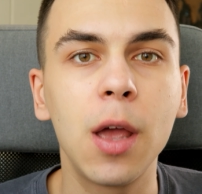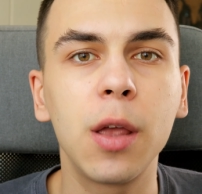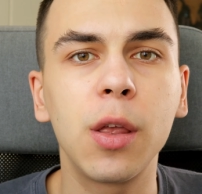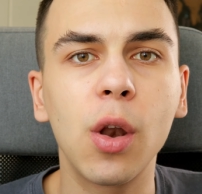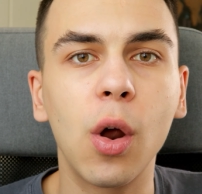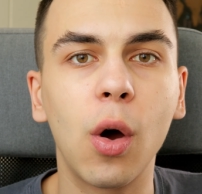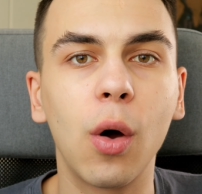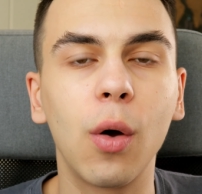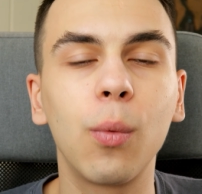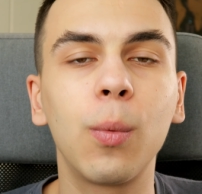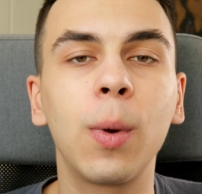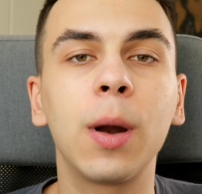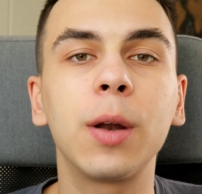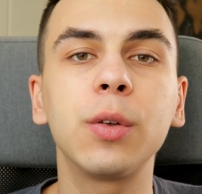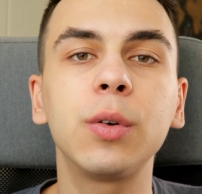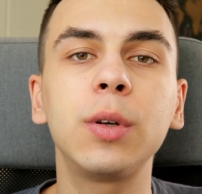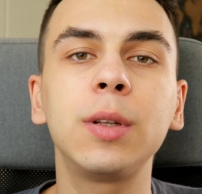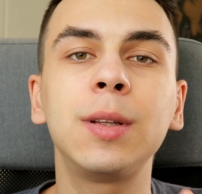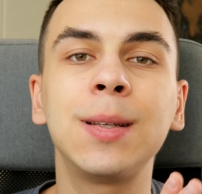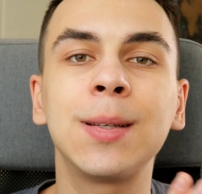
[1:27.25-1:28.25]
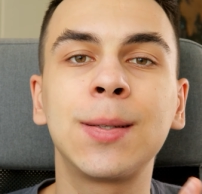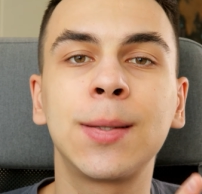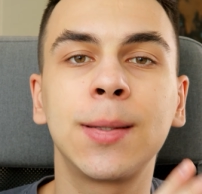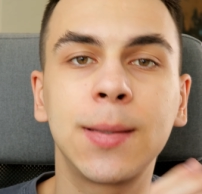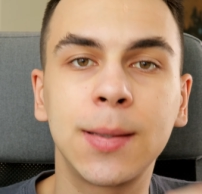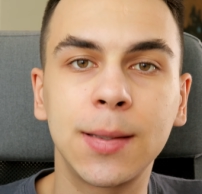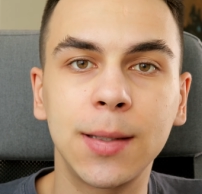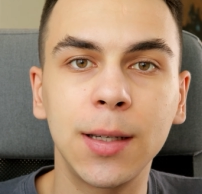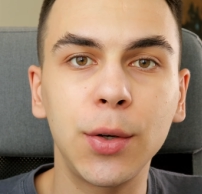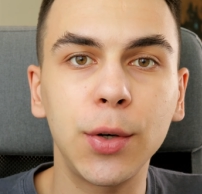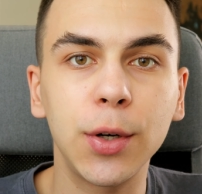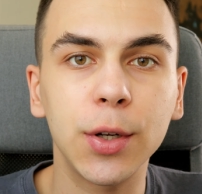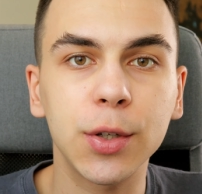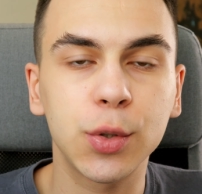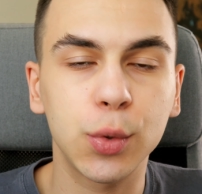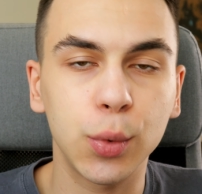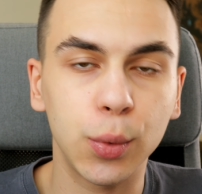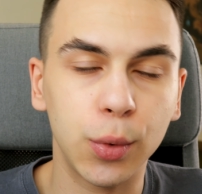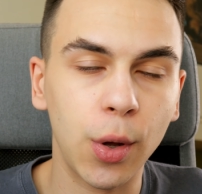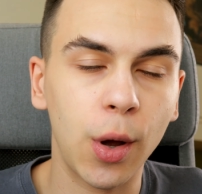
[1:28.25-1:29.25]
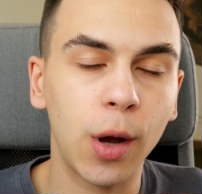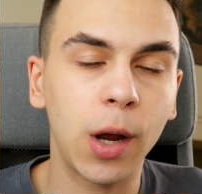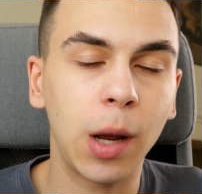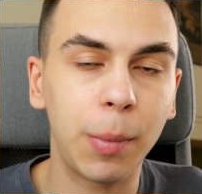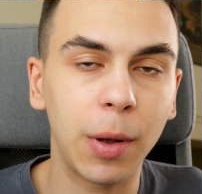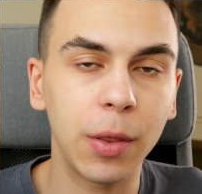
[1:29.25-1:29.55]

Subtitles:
You know, we're doing this series to talk